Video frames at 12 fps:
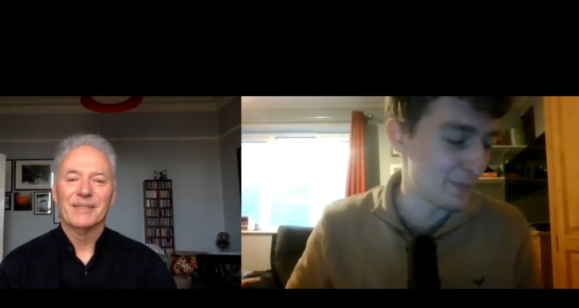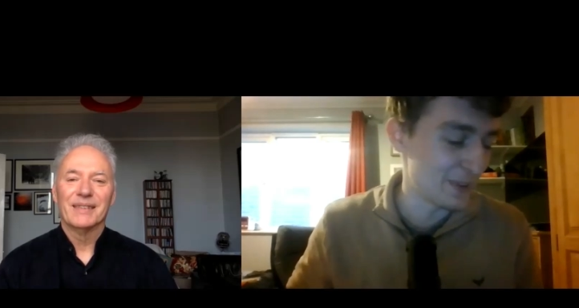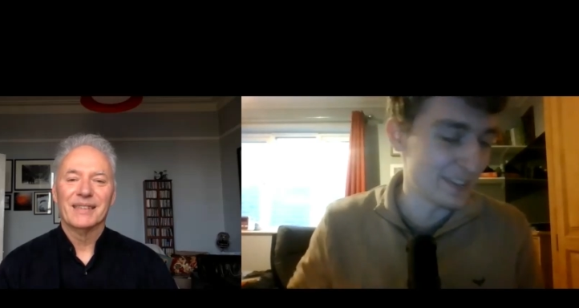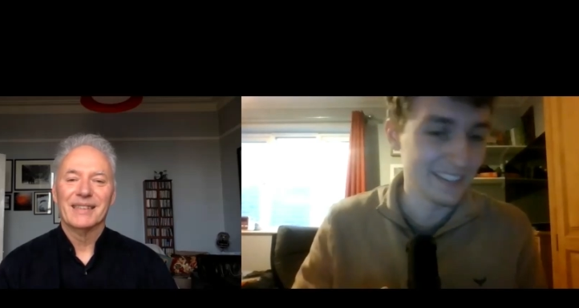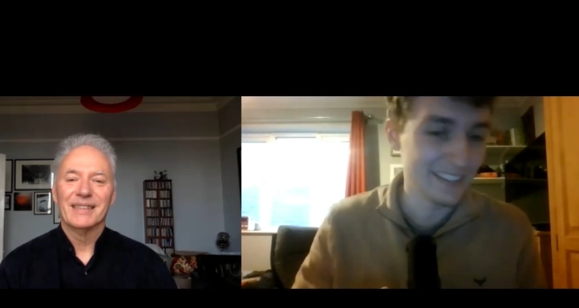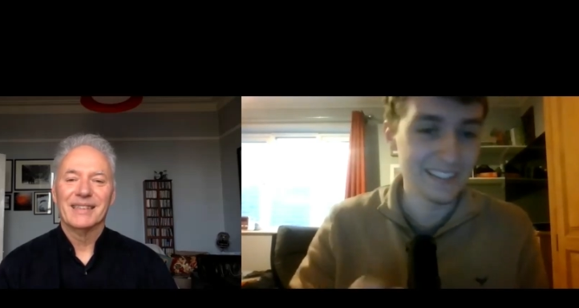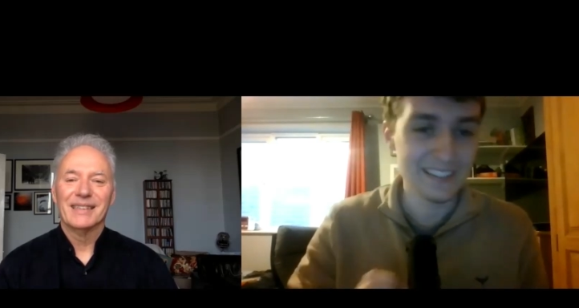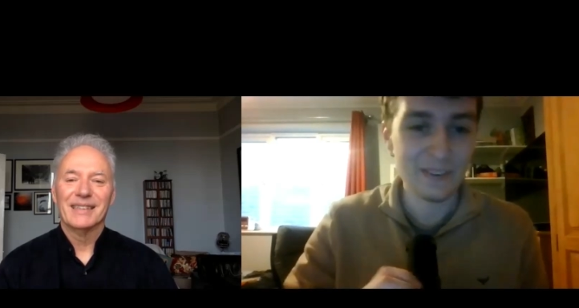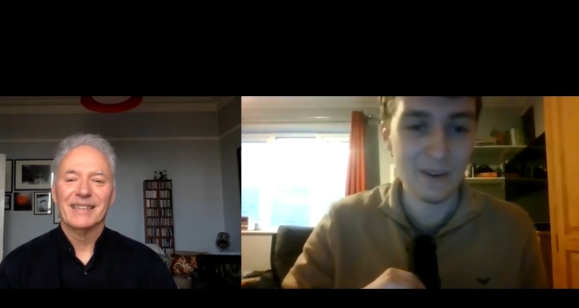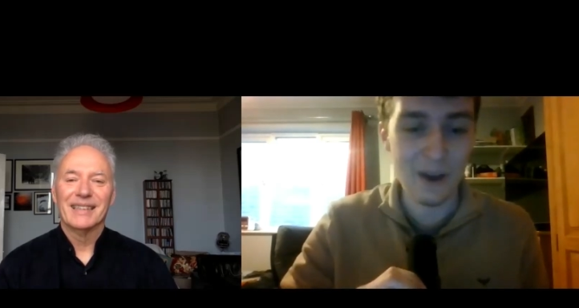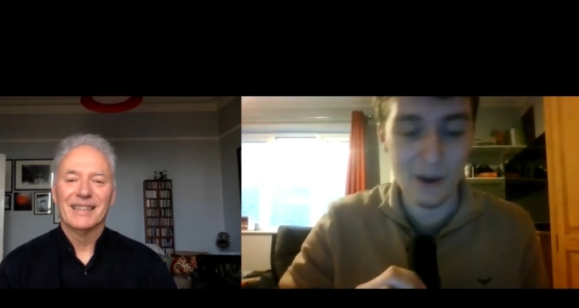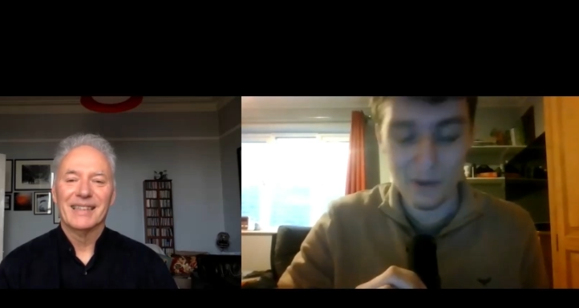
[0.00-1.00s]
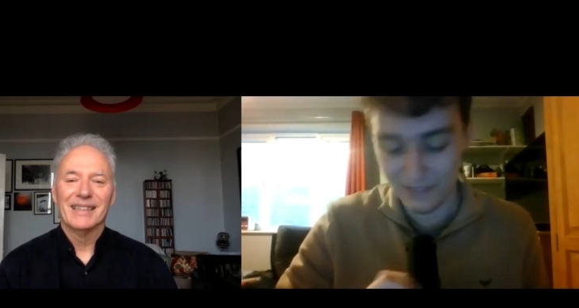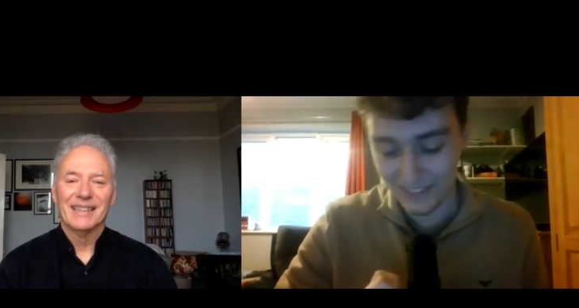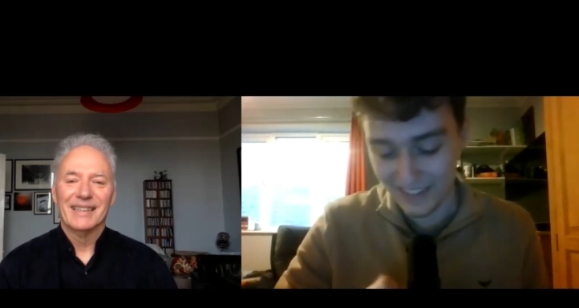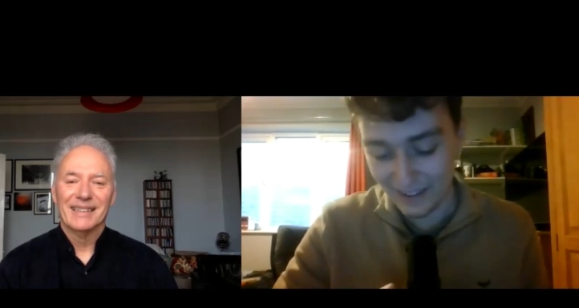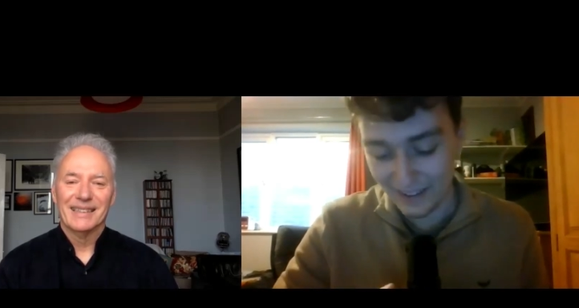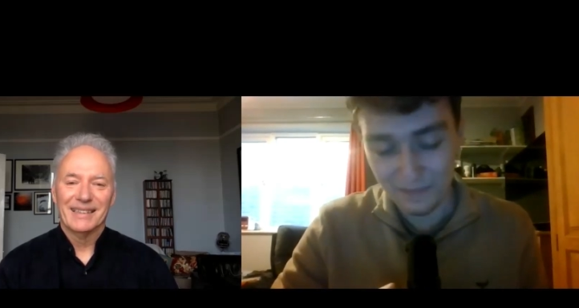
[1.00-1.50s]
Speaker 1: But well,
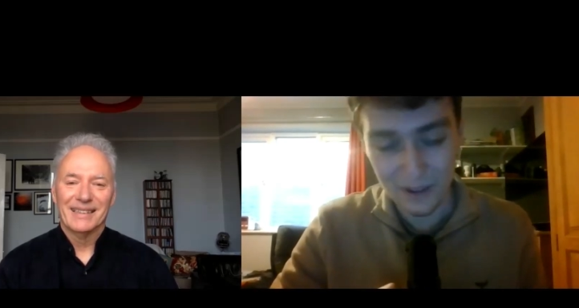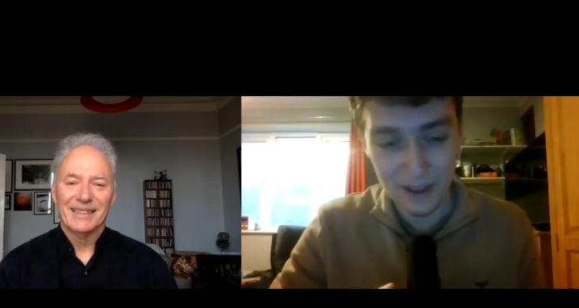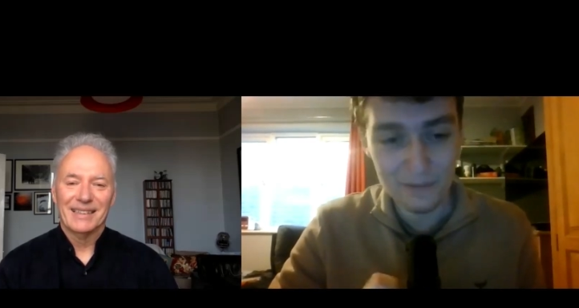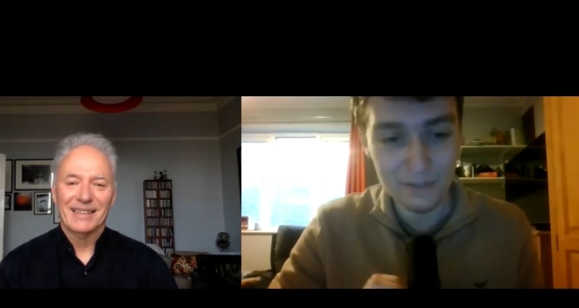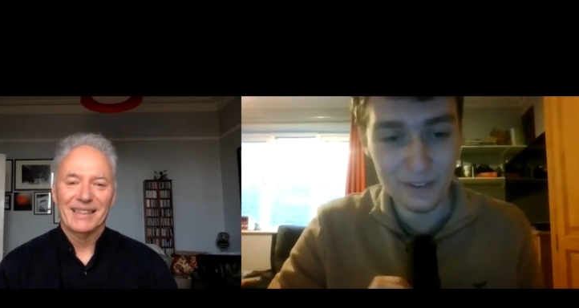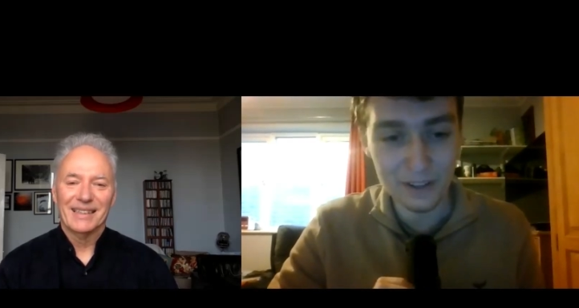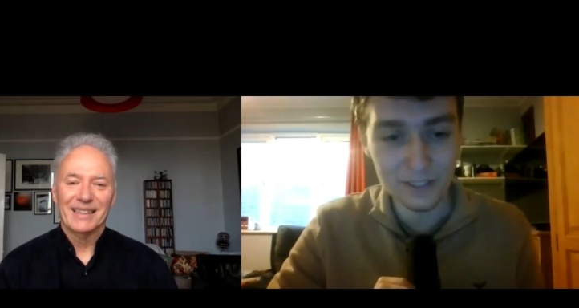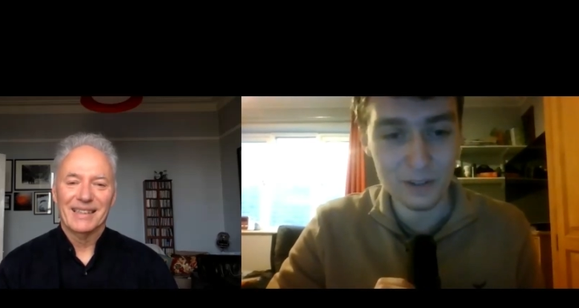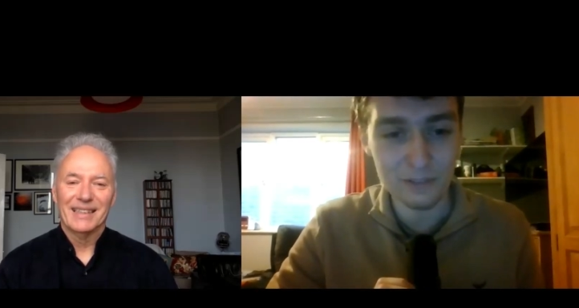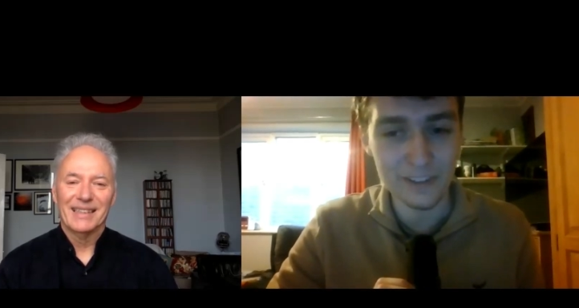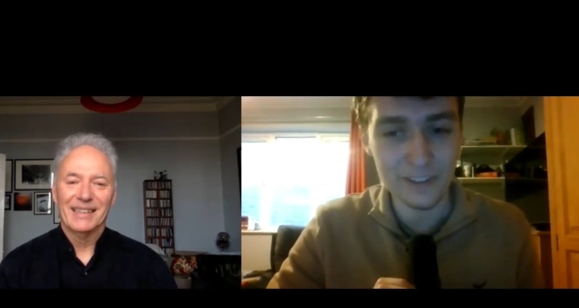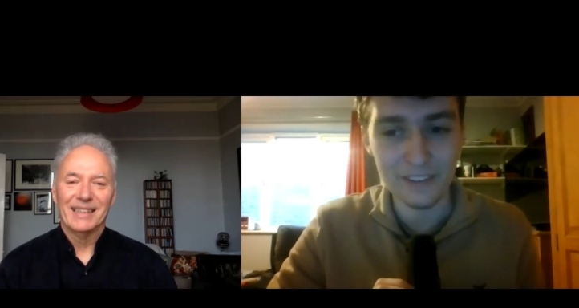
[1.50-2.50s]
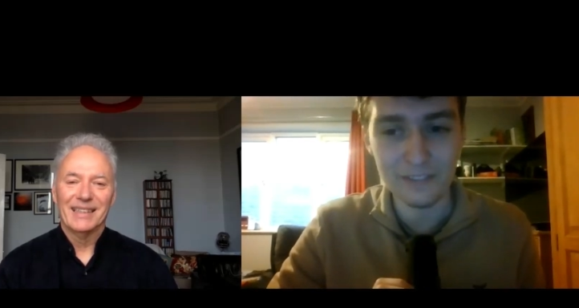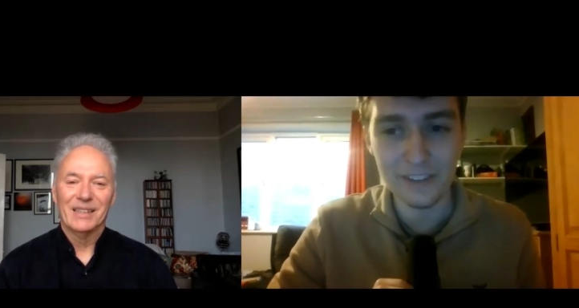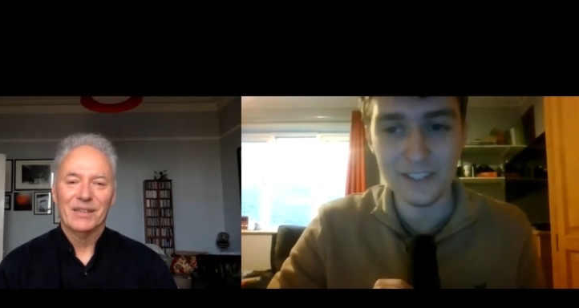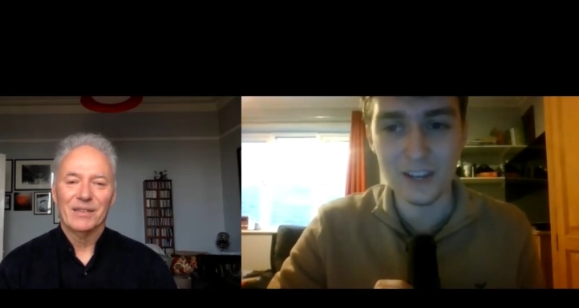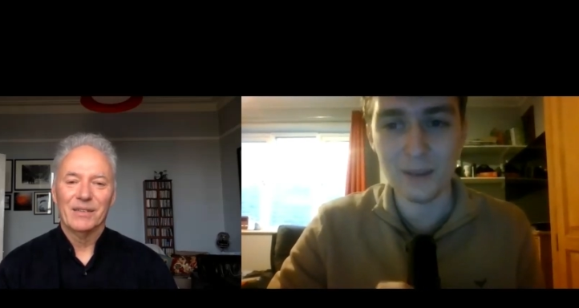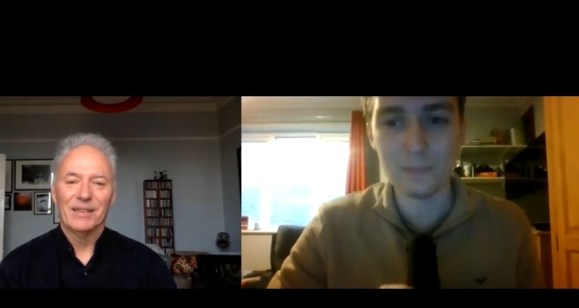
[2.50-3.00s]
yeah, But thanks a lot for your, for your
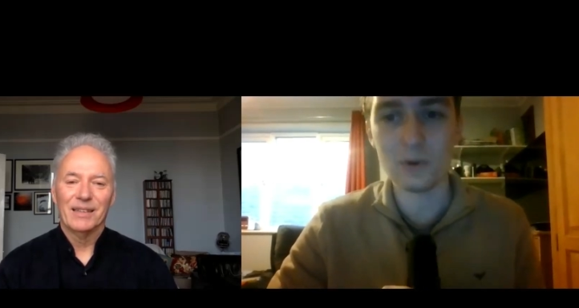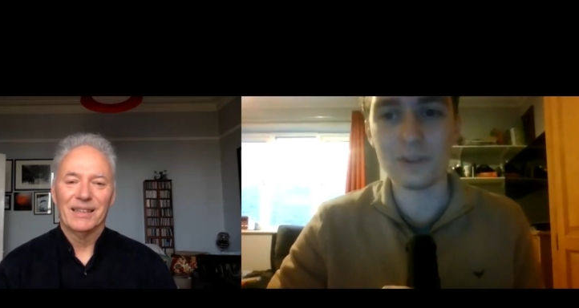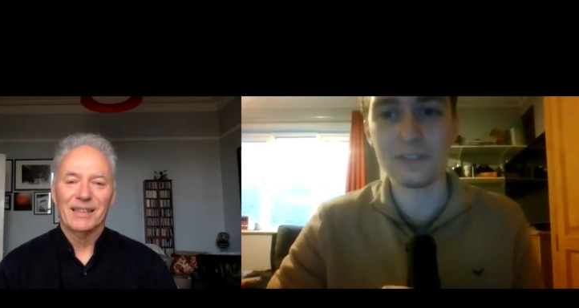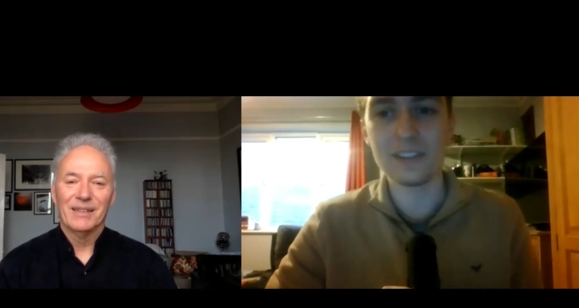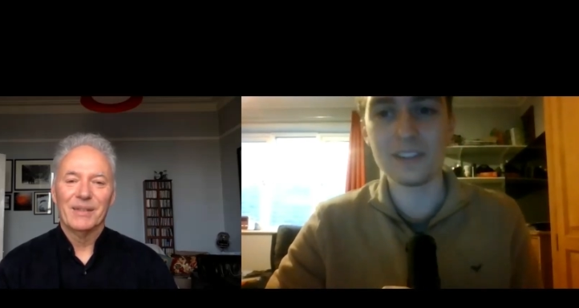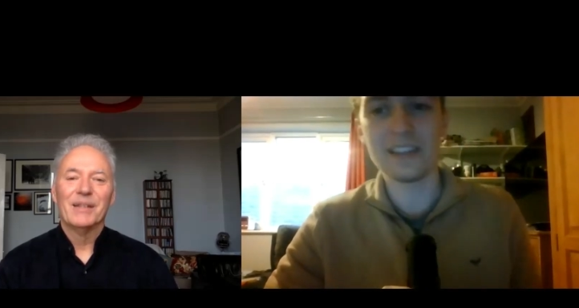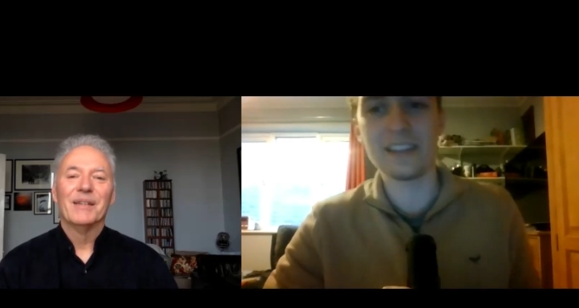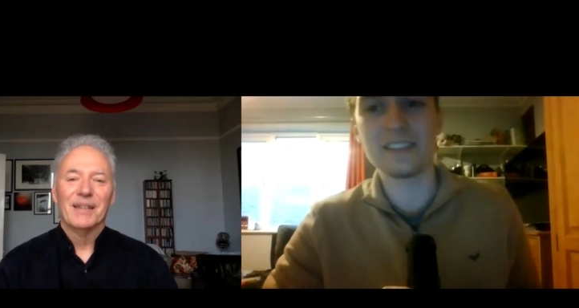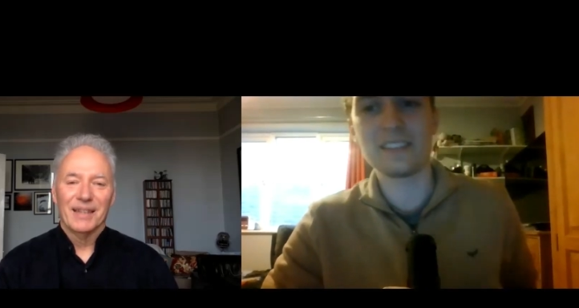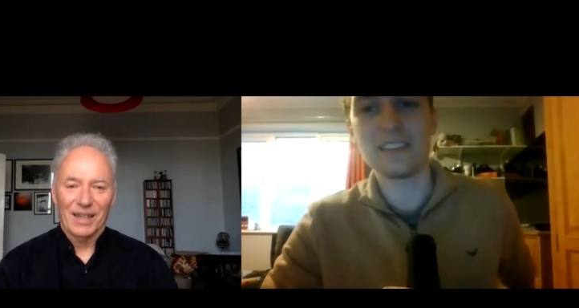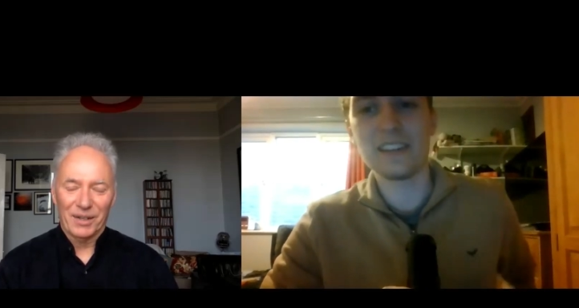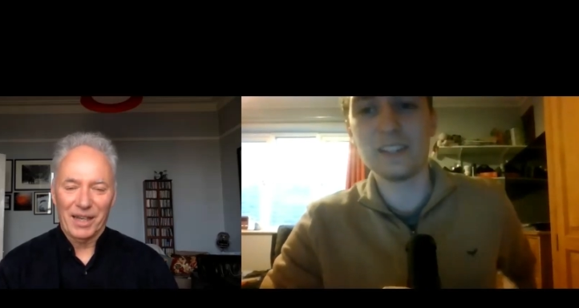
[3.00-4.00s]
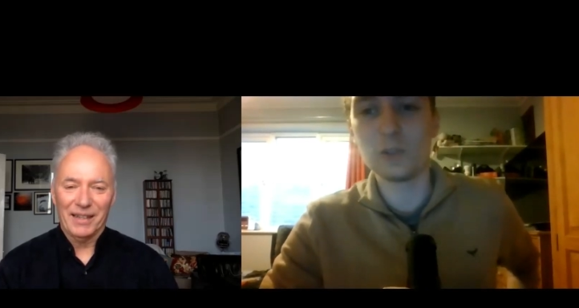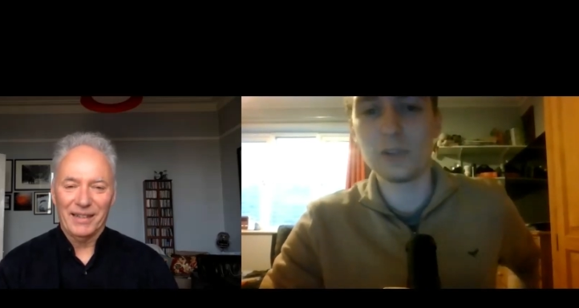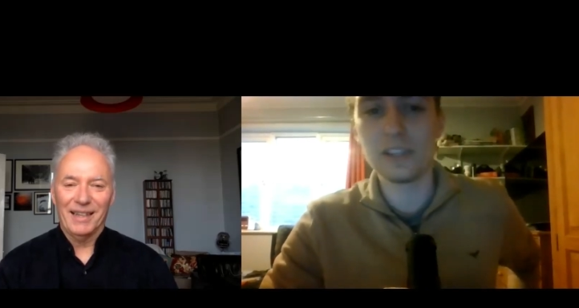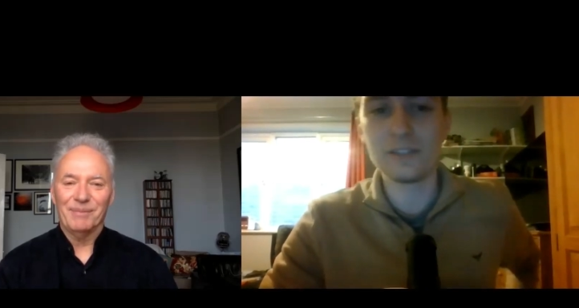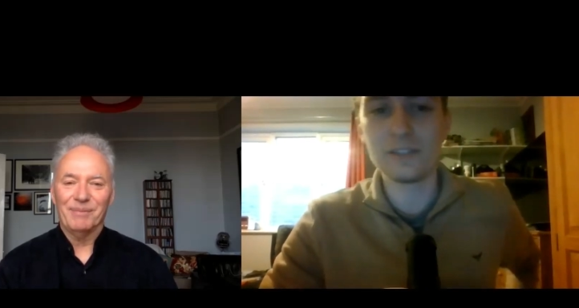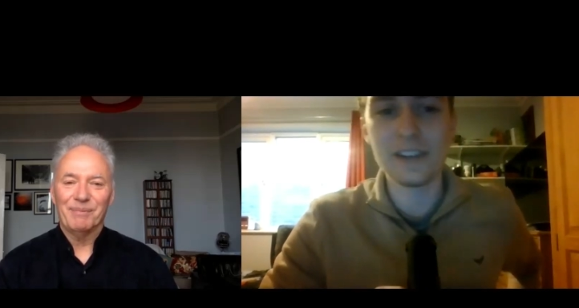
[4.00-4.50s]
time, Paul. If you did
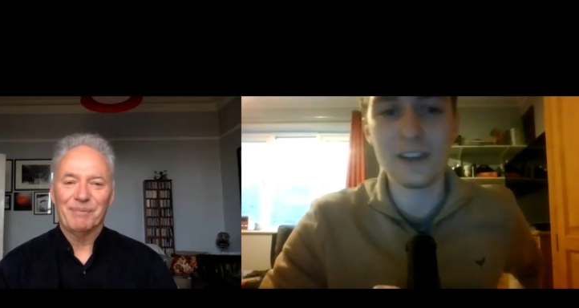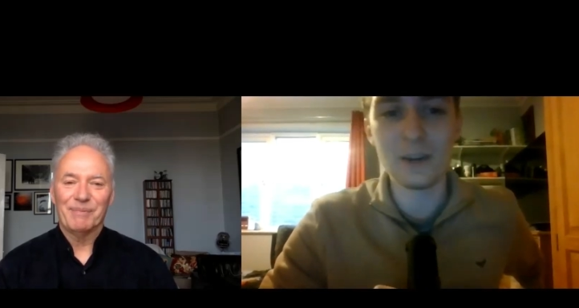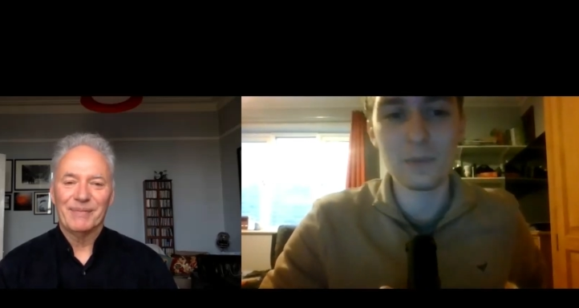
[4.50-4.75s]
enjoy this video,